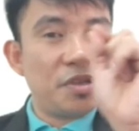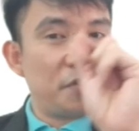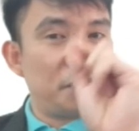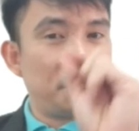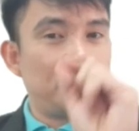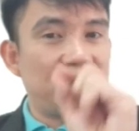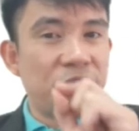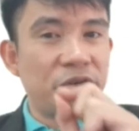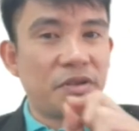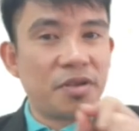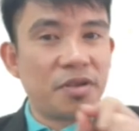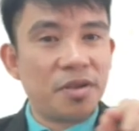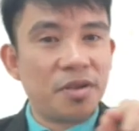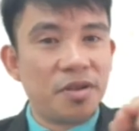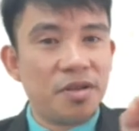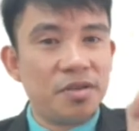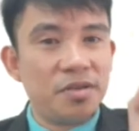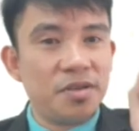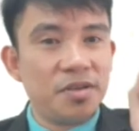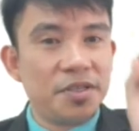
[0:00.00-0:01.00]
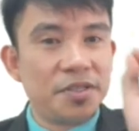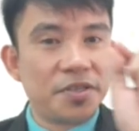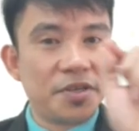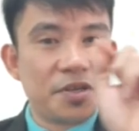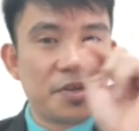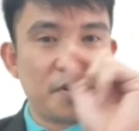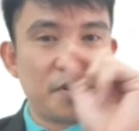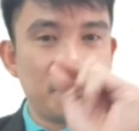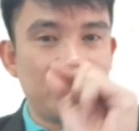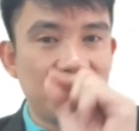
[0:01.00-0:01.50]
encircle the
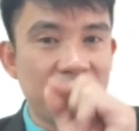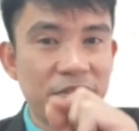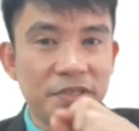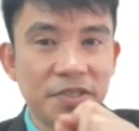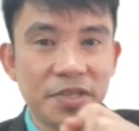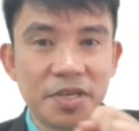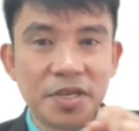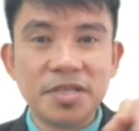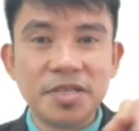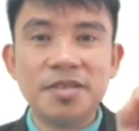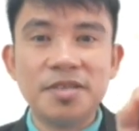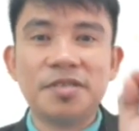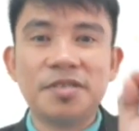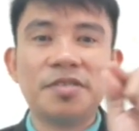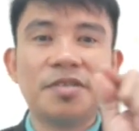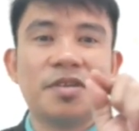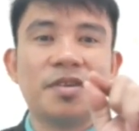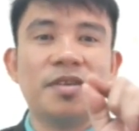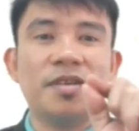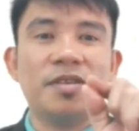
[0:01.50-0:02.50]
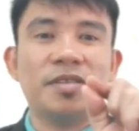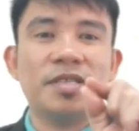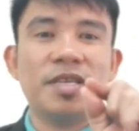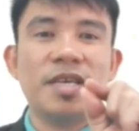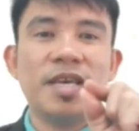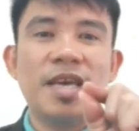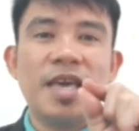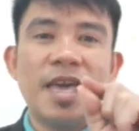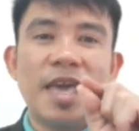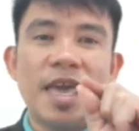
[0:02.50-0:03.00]
circles. Encircle the circles.
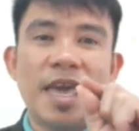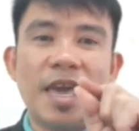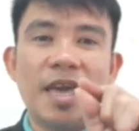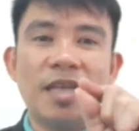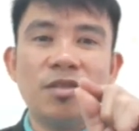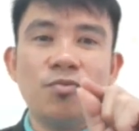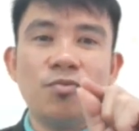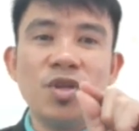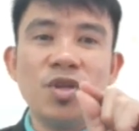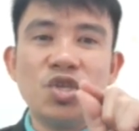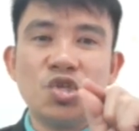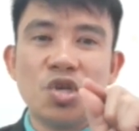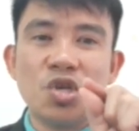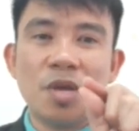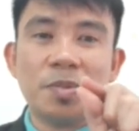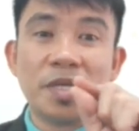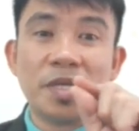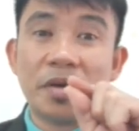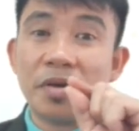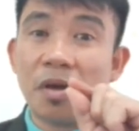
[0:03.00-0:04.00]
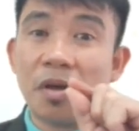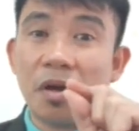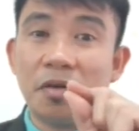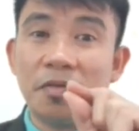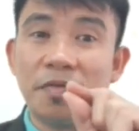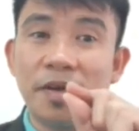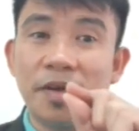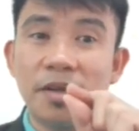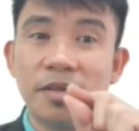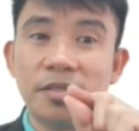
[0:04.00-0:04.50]
And which shapes are
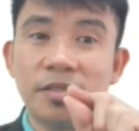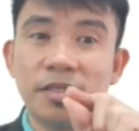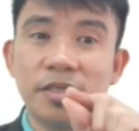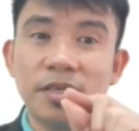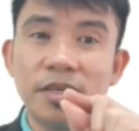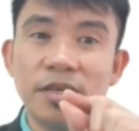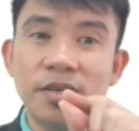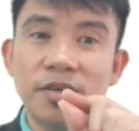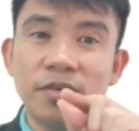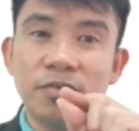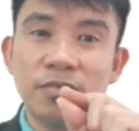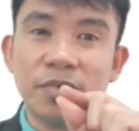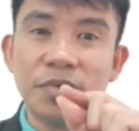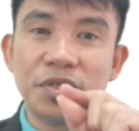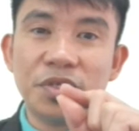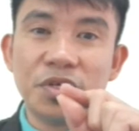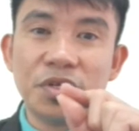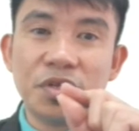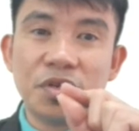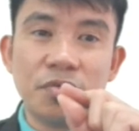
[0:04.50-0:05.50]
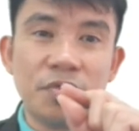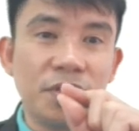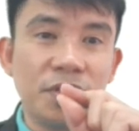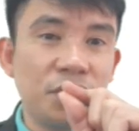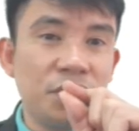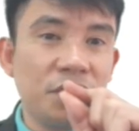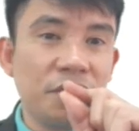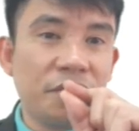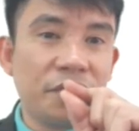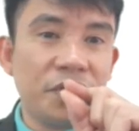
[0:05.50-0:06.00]
ovals? What you're going
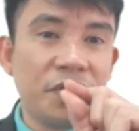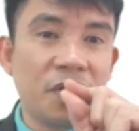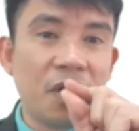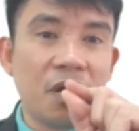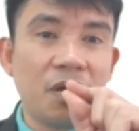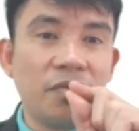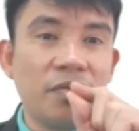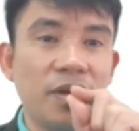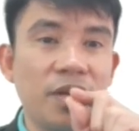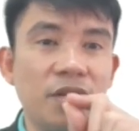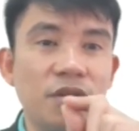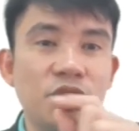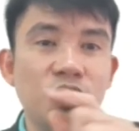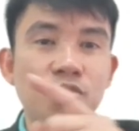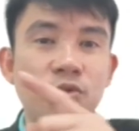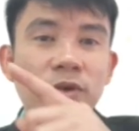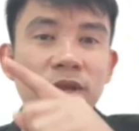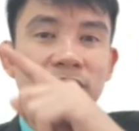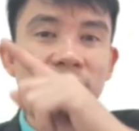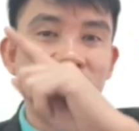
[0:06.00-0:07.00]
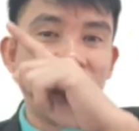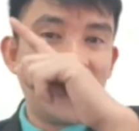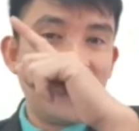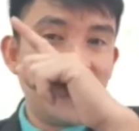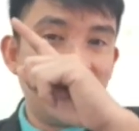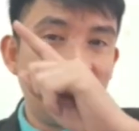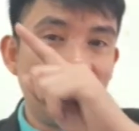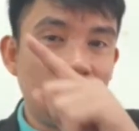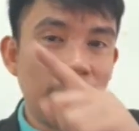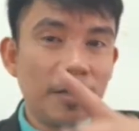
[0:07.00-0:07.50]
to do for the oval, you will
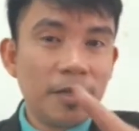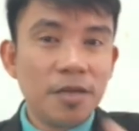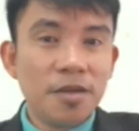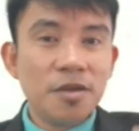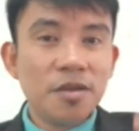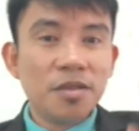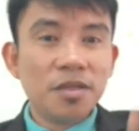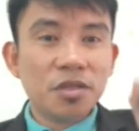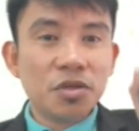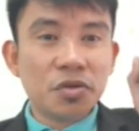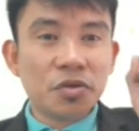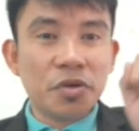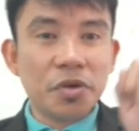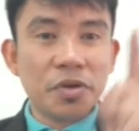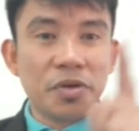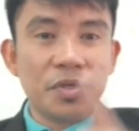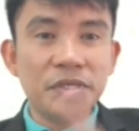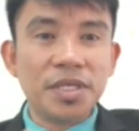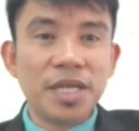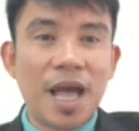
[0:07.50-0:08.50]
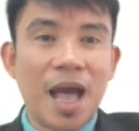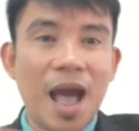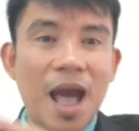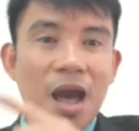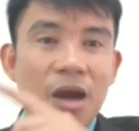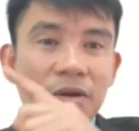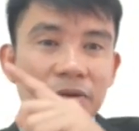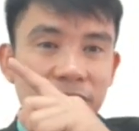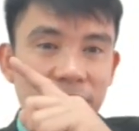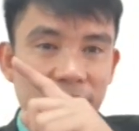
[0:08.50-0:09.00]
cross
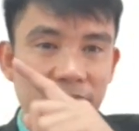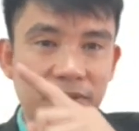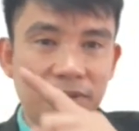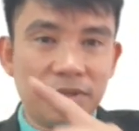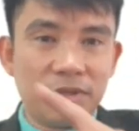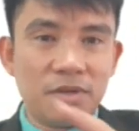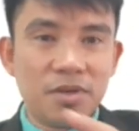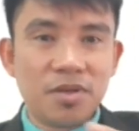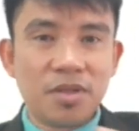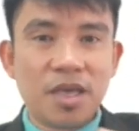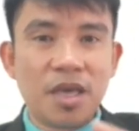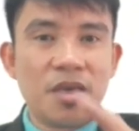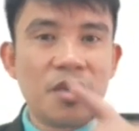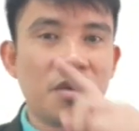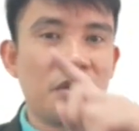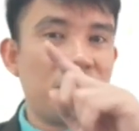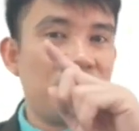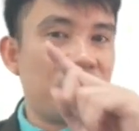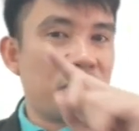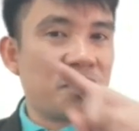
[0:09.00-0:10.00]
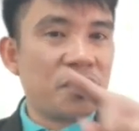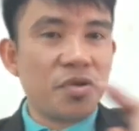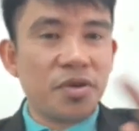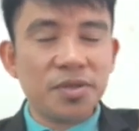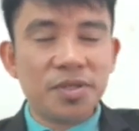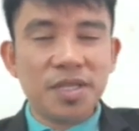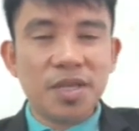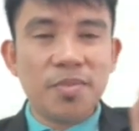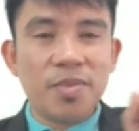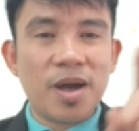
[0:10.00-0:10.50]
out. Okay,
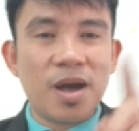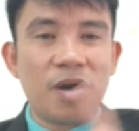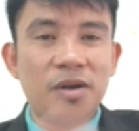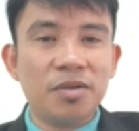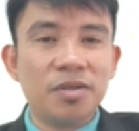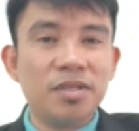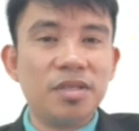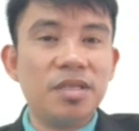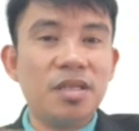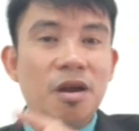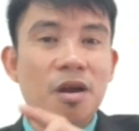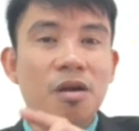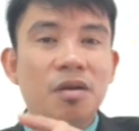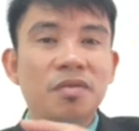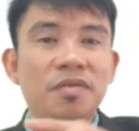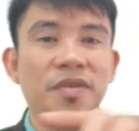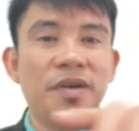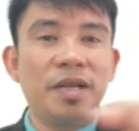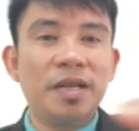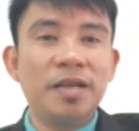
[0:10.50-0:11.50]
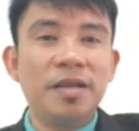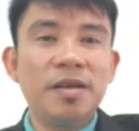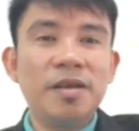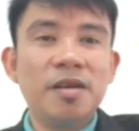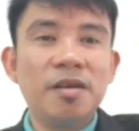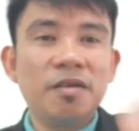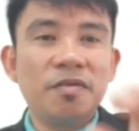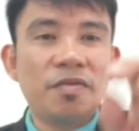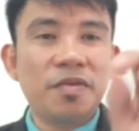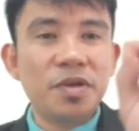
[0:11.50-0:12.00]
cross them out, the oval.
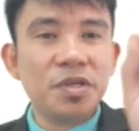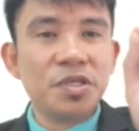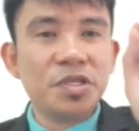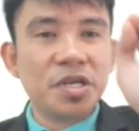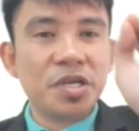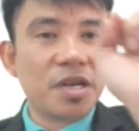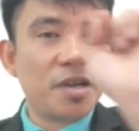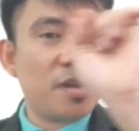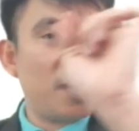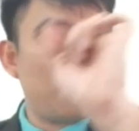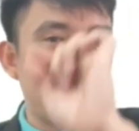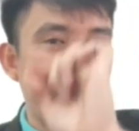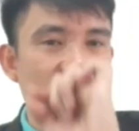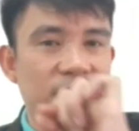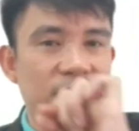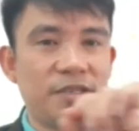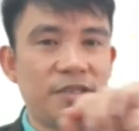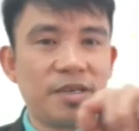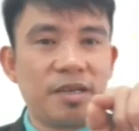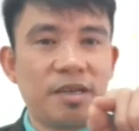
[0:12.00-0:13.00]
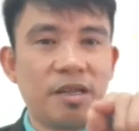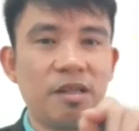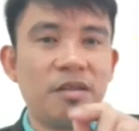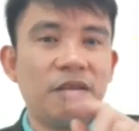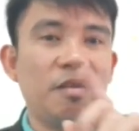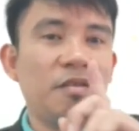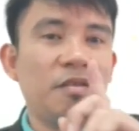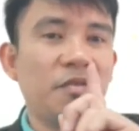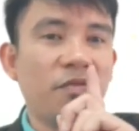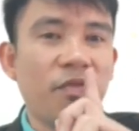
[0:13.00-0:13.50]
For circle, encircle.
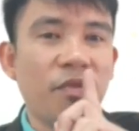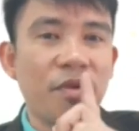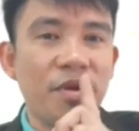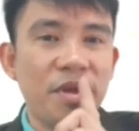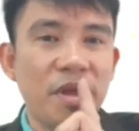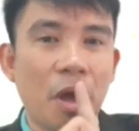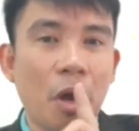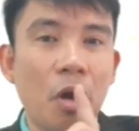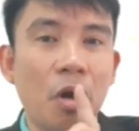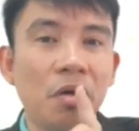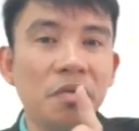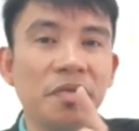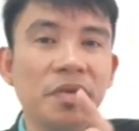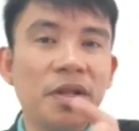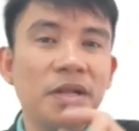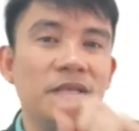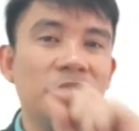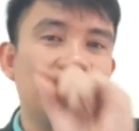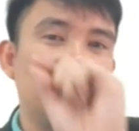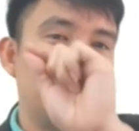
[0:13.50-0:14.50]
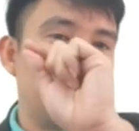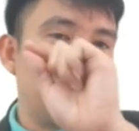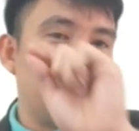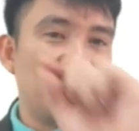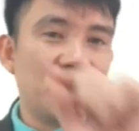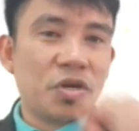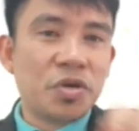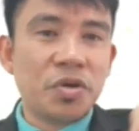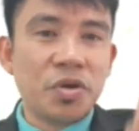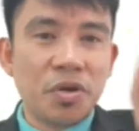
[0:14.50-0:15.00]
For the ovals,
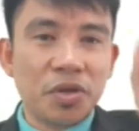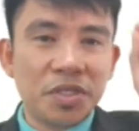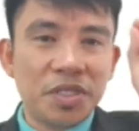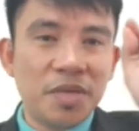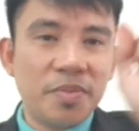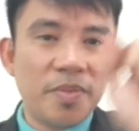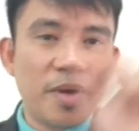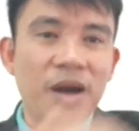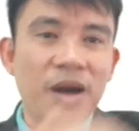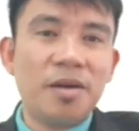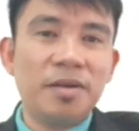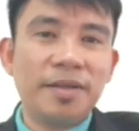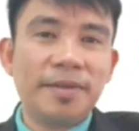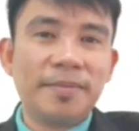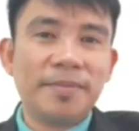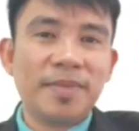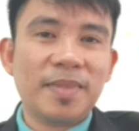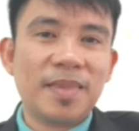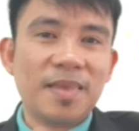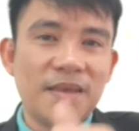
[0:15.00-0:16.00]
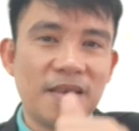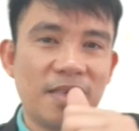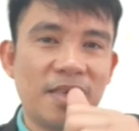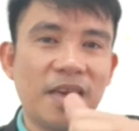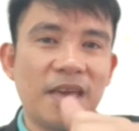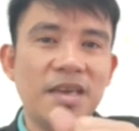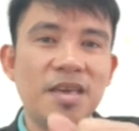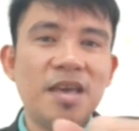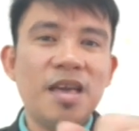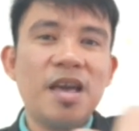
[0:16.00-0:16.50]
cross them out.
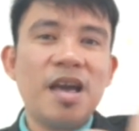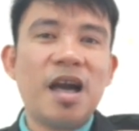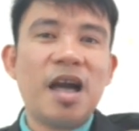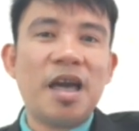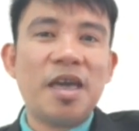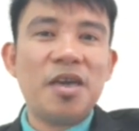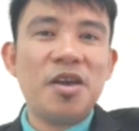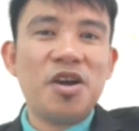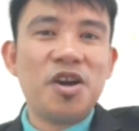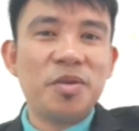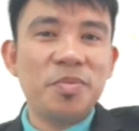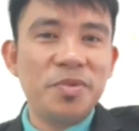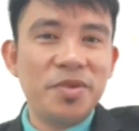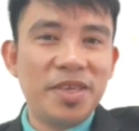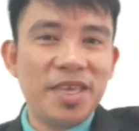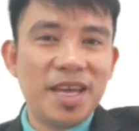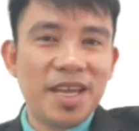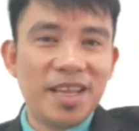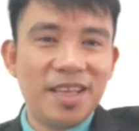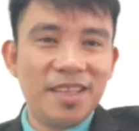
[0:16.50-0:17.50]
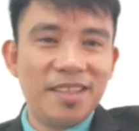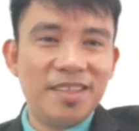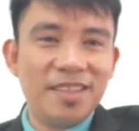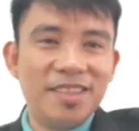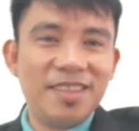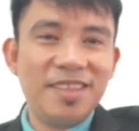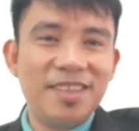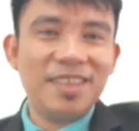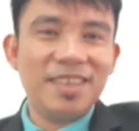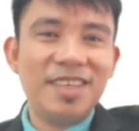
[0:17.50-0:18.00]
Okay, I hope you get it.
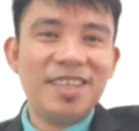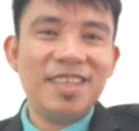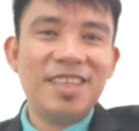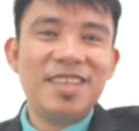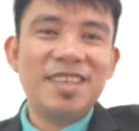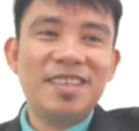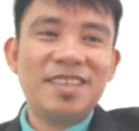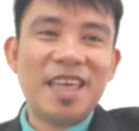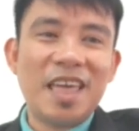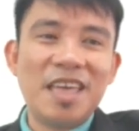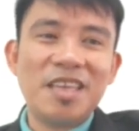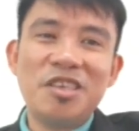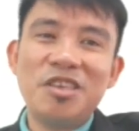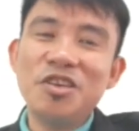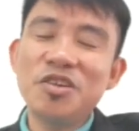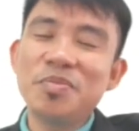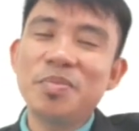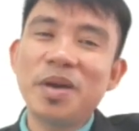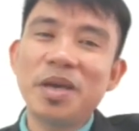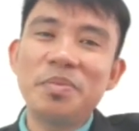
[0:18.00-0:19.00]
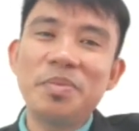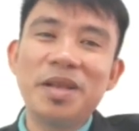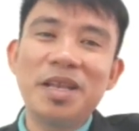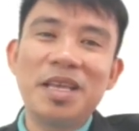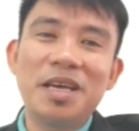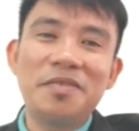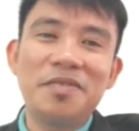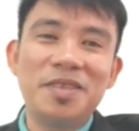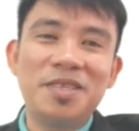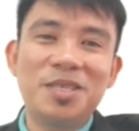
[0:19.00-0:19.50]
Thank you, my
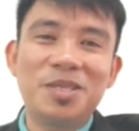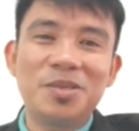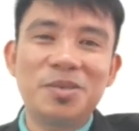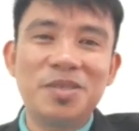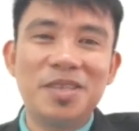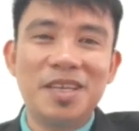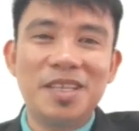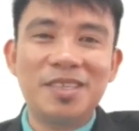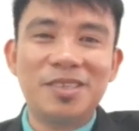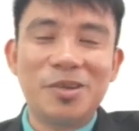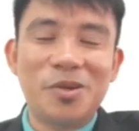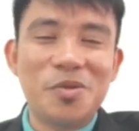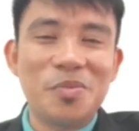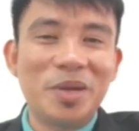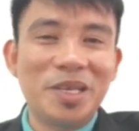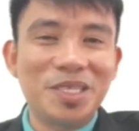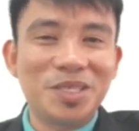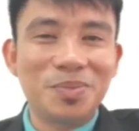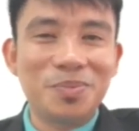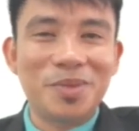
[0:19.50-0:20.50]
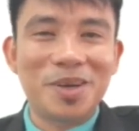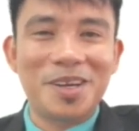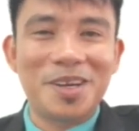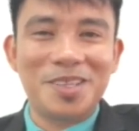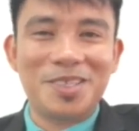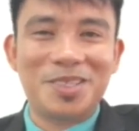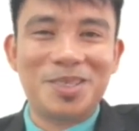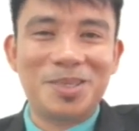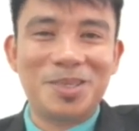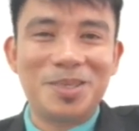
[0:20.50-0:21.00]
beloved students, or my
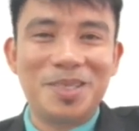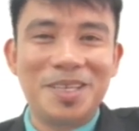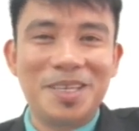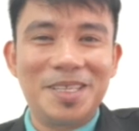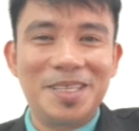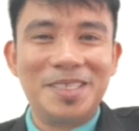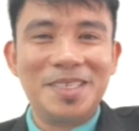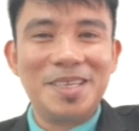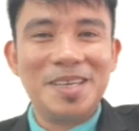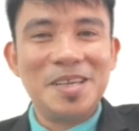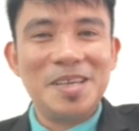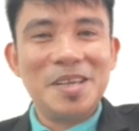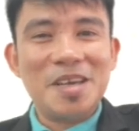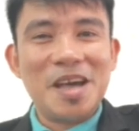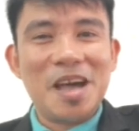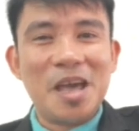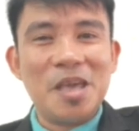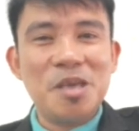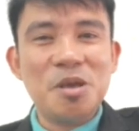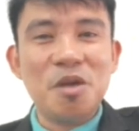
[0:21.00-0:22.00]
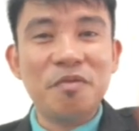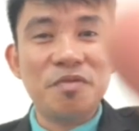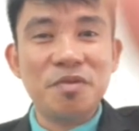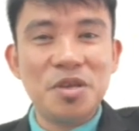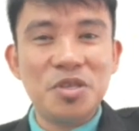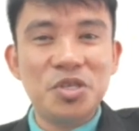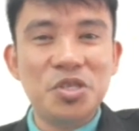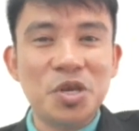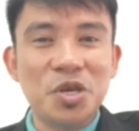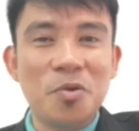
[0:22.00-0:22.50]
smart students. I hope
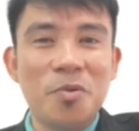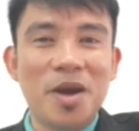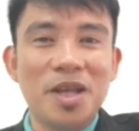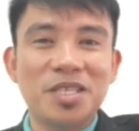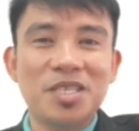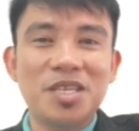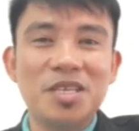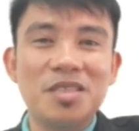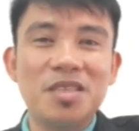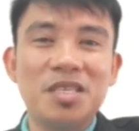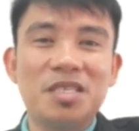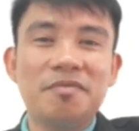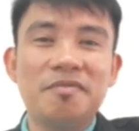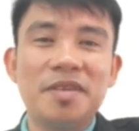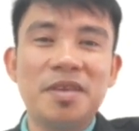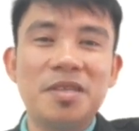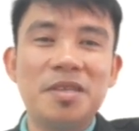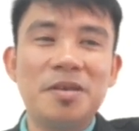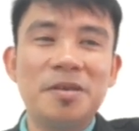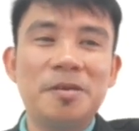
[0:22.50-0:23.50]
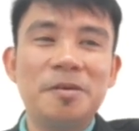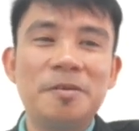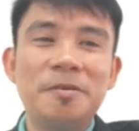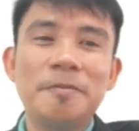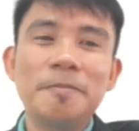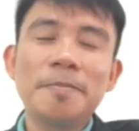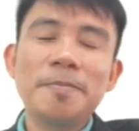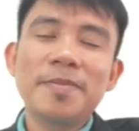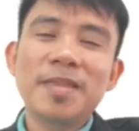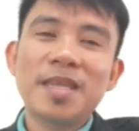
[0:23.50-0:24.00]
you enjoy watching this
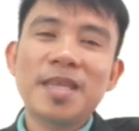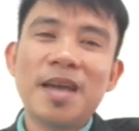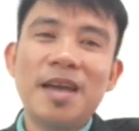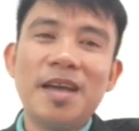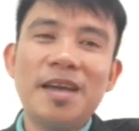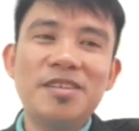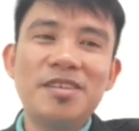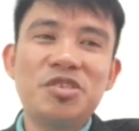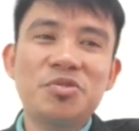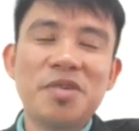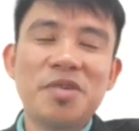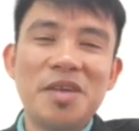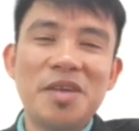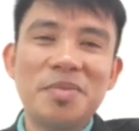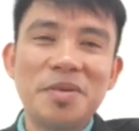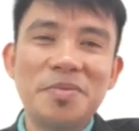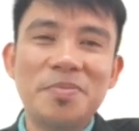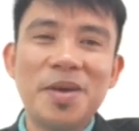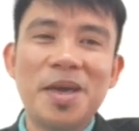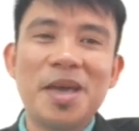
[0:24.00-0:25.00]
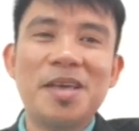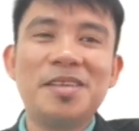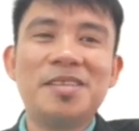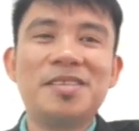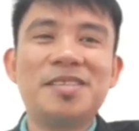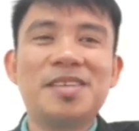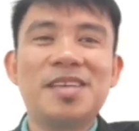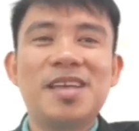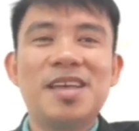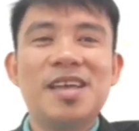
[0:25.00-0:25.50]
video. I try my
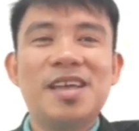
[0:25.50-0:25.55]
best